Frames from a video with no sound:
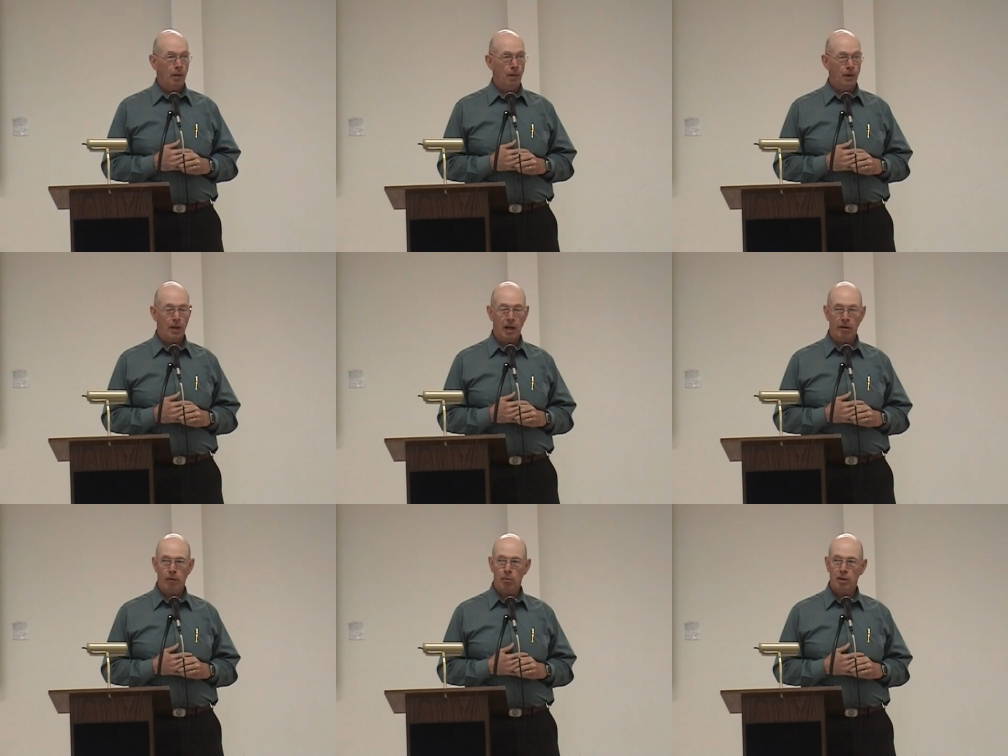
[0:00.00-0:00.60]
the
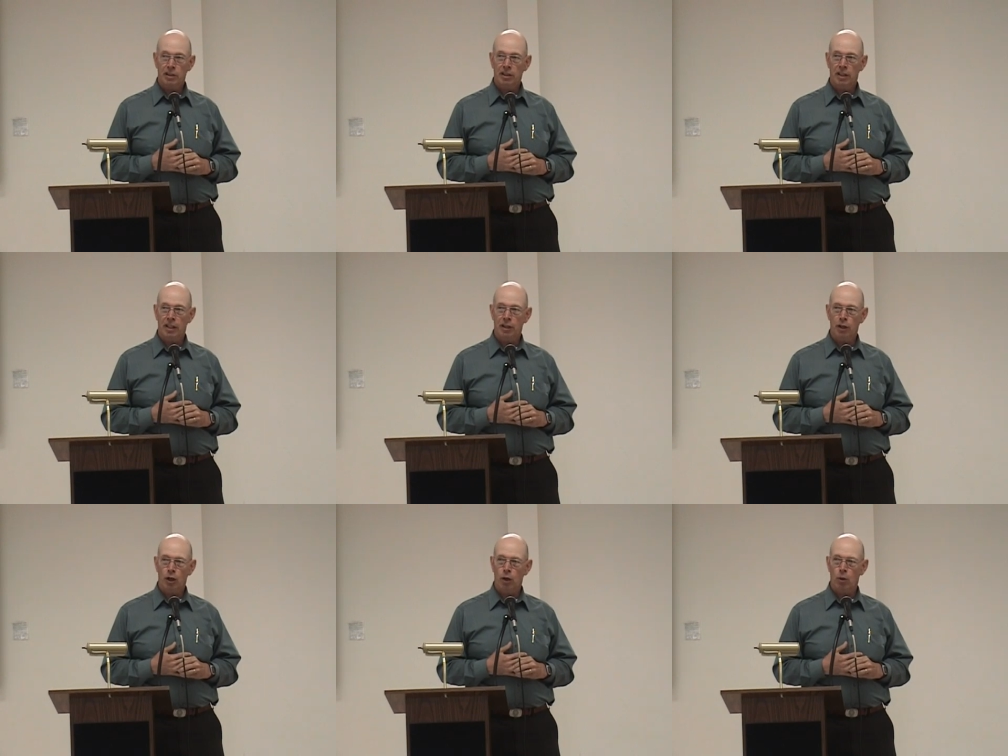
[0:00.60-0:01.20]
government
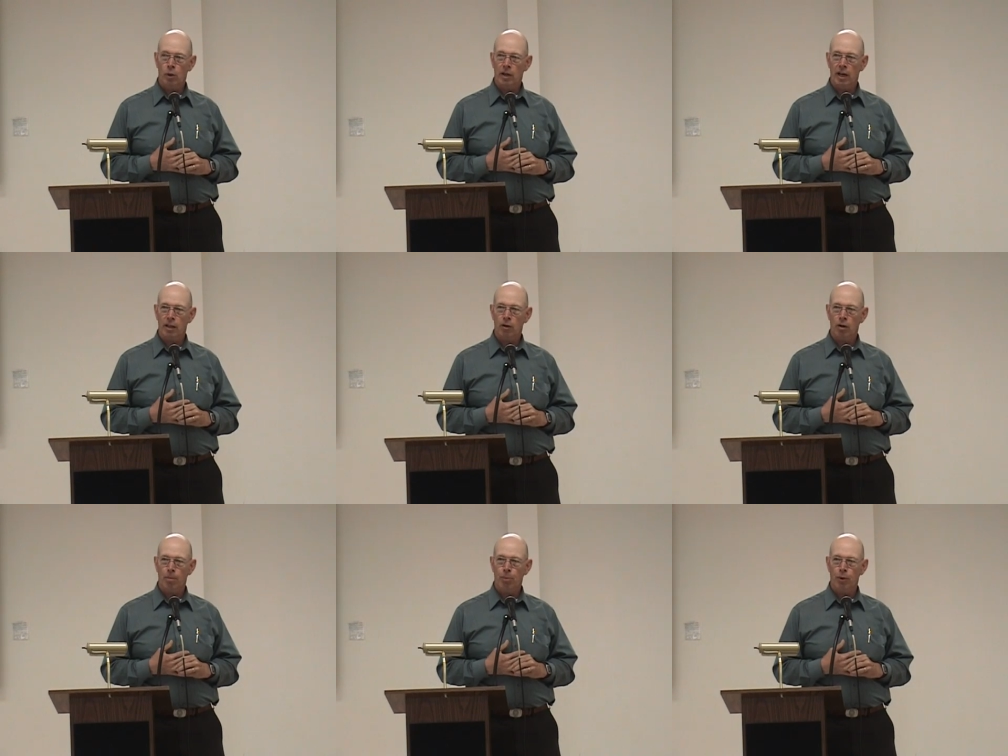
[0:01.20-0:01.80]
said, no, we're
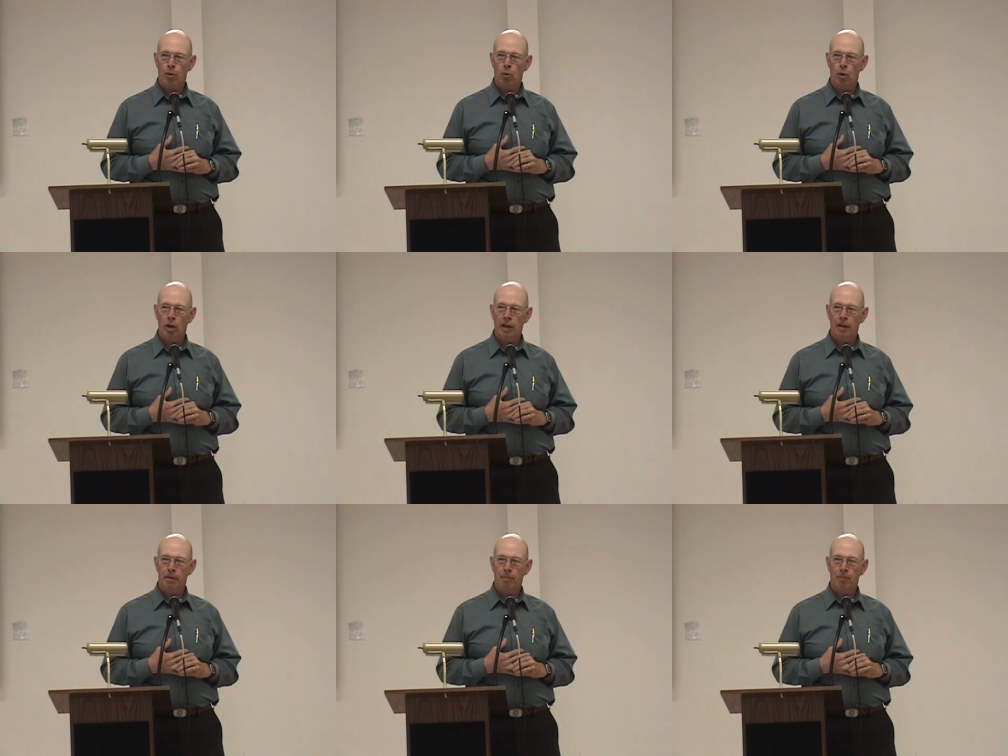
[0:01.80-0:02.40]
not going to put
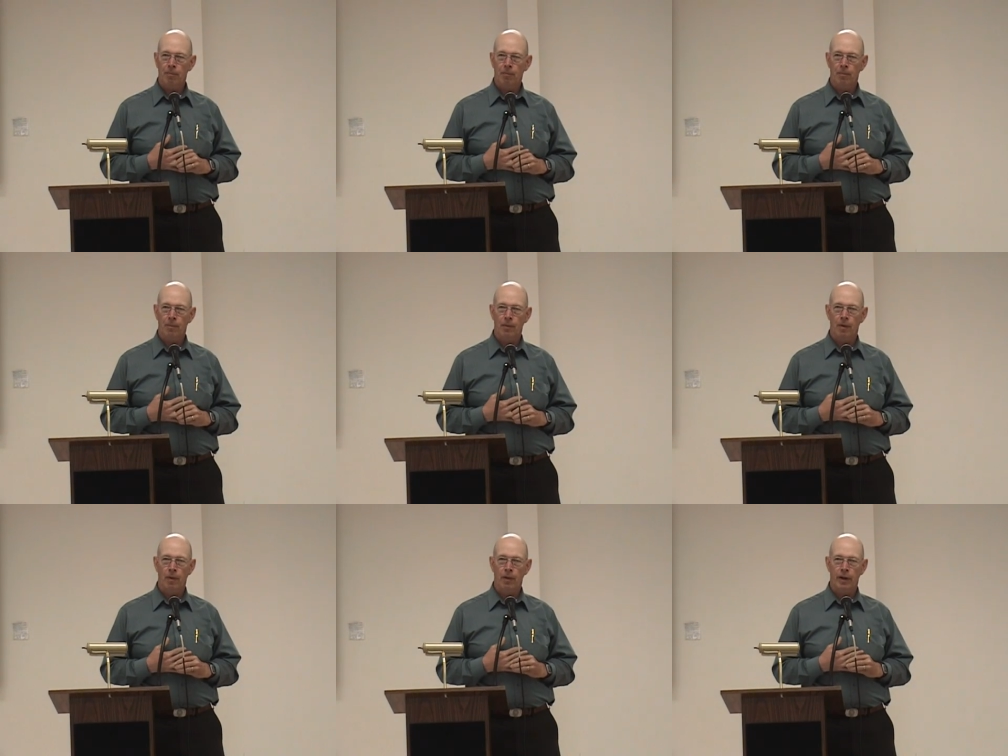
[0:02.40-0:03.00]
one
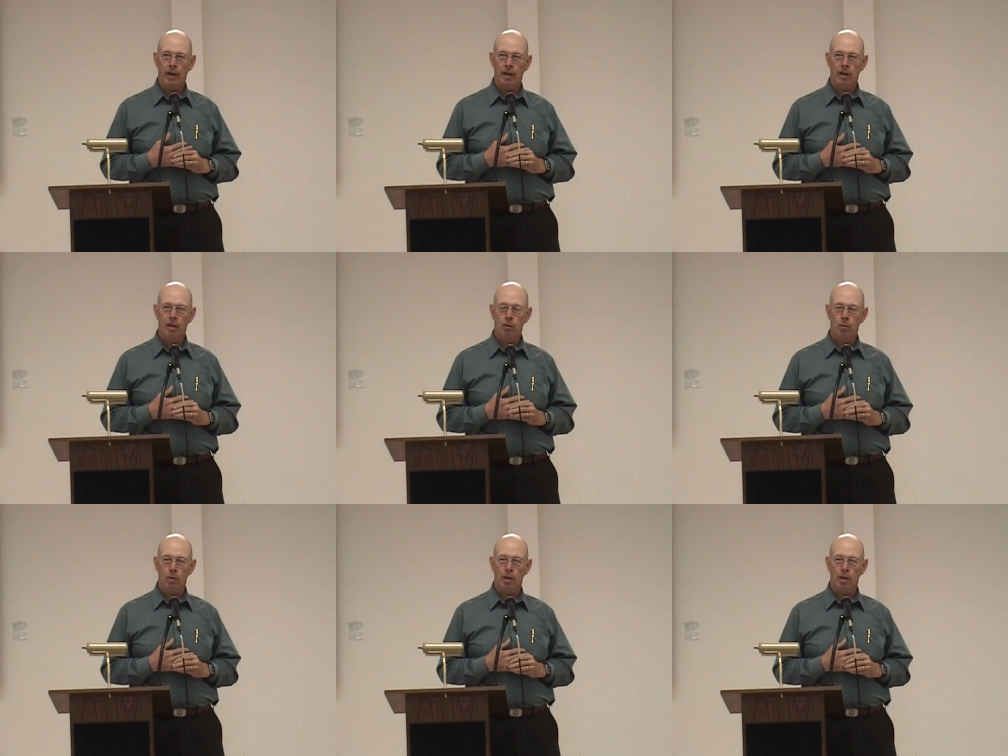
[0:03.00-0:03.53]
there.